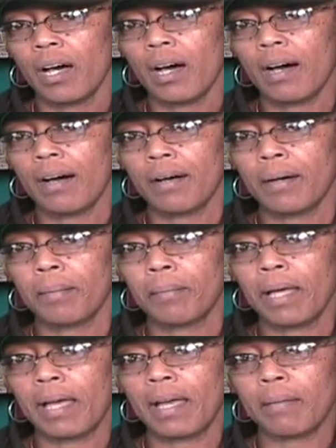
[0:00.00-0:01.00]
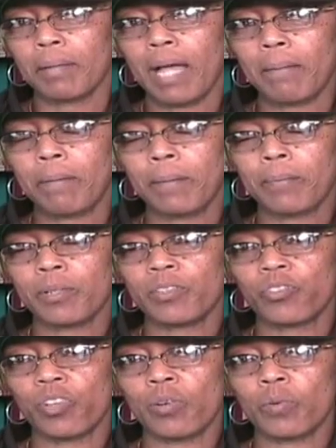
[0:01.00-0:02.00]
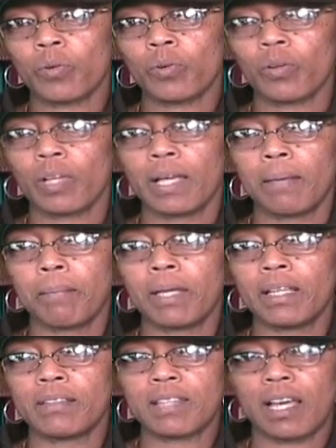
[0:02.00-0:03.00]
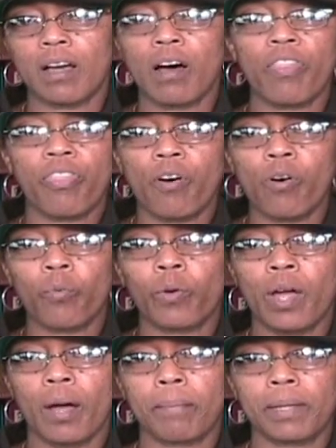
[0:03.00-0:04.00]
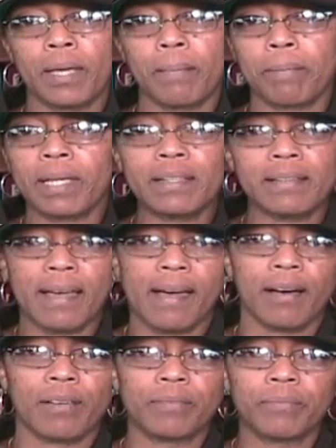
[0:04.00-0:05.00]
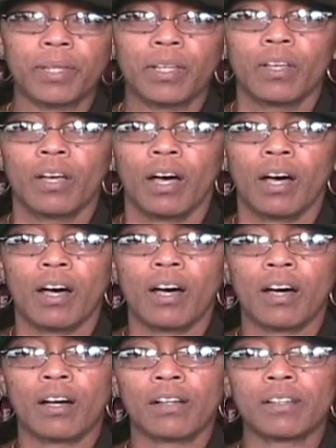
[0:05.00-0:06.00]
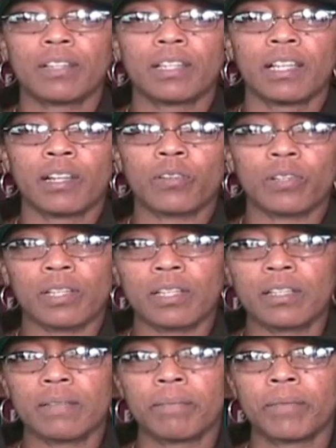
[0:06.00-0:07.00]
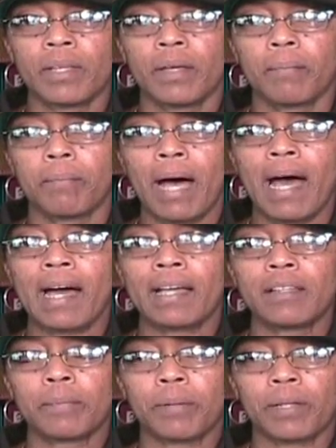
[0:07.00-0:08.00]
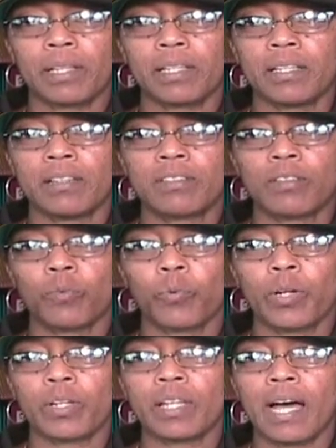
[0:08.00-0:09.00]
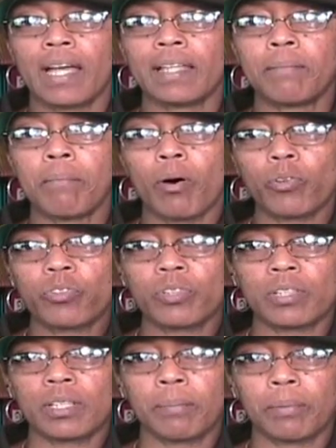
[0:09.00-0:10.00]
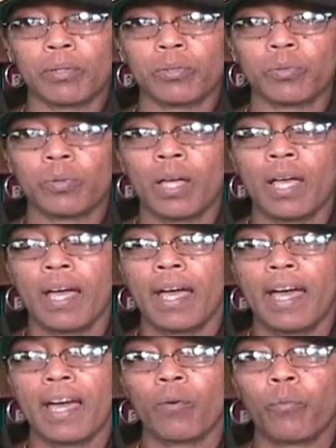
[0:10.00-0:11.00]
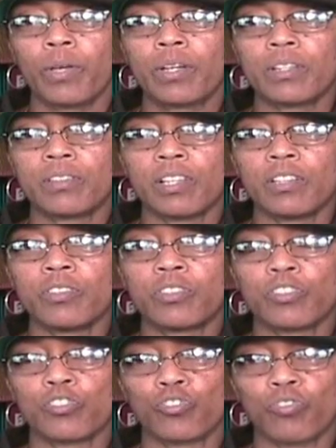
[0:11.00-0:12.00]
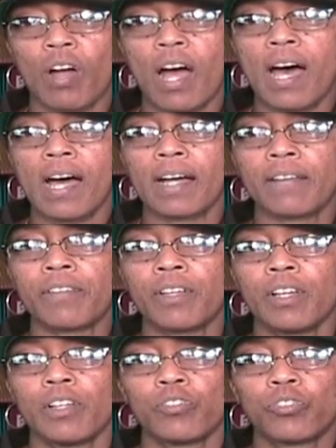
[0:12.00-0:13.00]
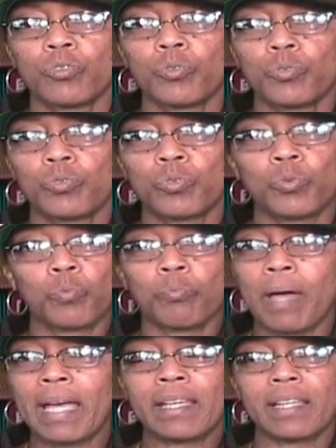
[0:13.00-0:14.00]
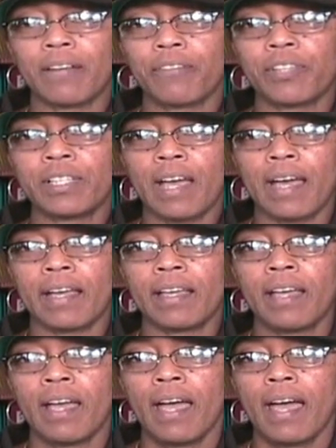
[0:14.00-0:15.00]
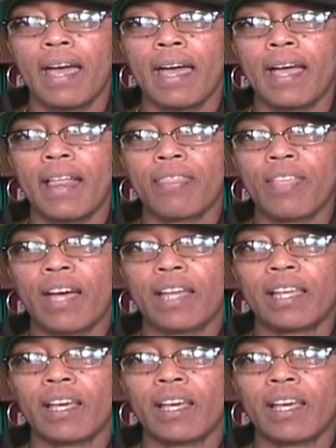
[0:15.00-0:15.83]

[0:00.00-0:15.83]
and black people in general, it means that although we are being beat down, literally, by the police, we're not emotionally blue, and we continue to strive to make it every day, and that